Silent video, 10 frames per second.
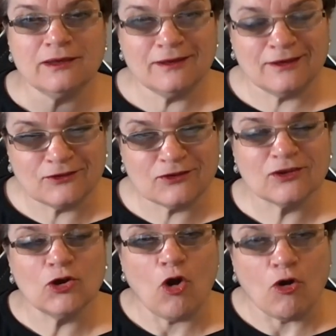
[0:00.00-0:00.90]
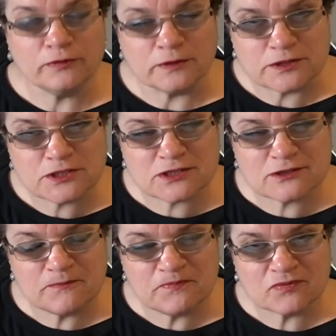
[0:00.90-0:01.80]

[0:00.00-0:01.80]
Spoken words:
it offers